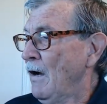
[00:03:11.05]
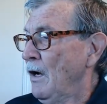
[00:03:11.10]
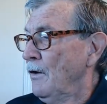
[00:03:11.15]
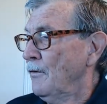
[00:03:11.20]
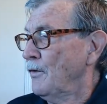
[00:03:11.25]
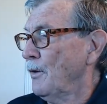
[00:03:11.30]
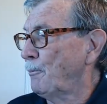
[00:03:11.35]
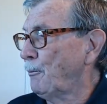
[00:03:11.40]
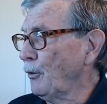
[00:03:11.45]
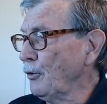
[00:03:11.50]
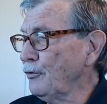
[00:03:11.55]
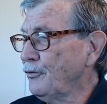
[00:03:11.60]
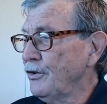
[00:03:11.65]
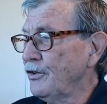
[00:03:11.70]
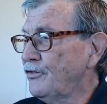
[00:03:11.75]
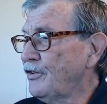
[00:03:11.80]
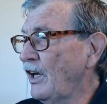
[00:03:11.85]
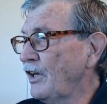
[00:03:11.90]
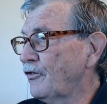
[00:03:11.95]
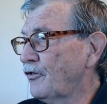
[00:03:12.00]
The person
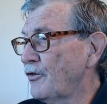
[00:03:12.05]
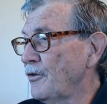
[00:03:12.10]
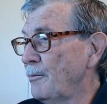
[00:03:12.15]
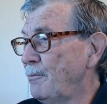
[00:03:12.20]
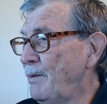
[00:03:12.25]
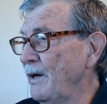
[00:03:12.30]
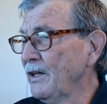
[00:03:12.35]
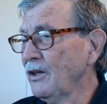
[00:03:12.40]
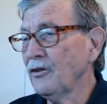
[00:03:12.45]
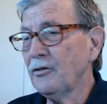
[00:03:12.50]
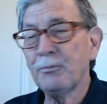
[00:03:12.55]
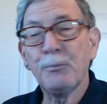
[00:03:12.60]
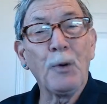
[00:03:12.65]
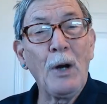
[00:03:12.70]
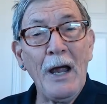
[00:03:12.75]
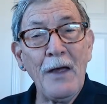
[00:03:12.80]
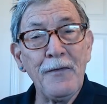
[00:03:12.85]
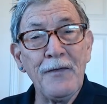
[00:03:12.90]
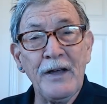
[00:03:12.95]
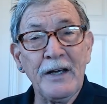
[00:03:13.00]
takes the biggest
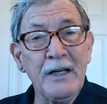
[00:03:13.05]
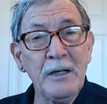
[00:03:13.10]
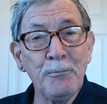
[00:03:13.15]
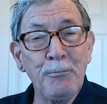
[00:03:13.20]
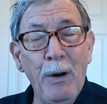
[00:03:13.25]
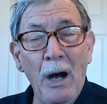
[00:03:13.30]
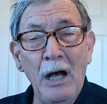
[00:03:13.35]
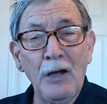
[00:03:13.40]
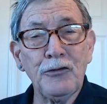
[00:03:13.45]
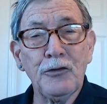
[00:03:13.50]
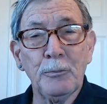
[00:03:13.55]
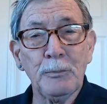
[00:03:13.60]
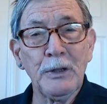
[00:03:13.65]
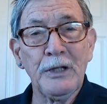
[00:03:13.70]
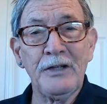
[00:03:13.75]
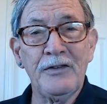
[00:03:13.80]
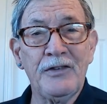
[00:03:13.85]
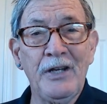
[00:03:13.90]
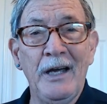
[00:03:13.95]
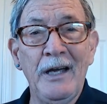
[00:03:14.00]
breath they can possibly
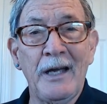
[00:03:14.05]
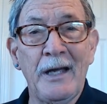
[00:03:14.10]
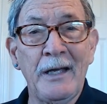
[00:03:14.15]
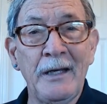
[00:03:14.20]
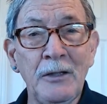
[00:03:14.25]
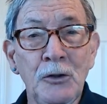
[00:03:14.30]
take.